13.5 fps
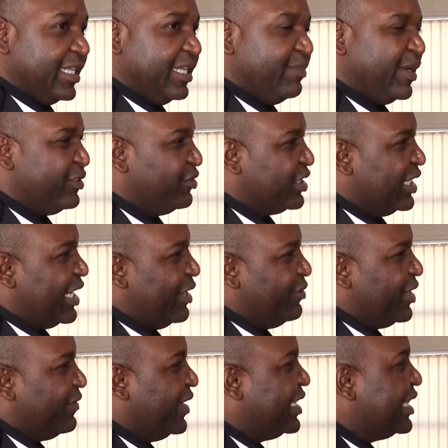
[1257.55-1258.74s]
But you say,
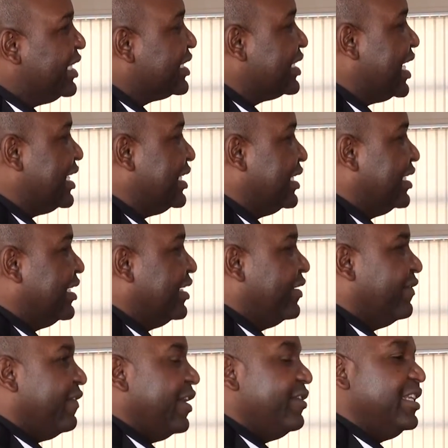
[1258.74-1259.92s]
however, in this study,
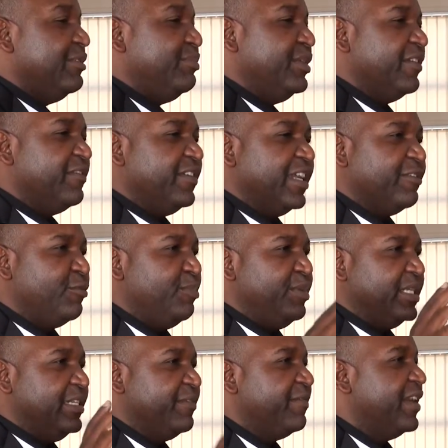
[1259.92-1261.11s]
violent behavior will be
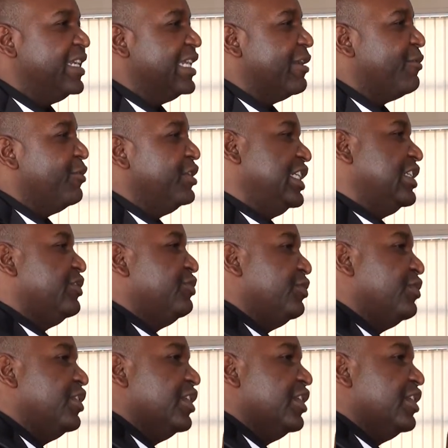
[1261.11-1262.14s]
defined according to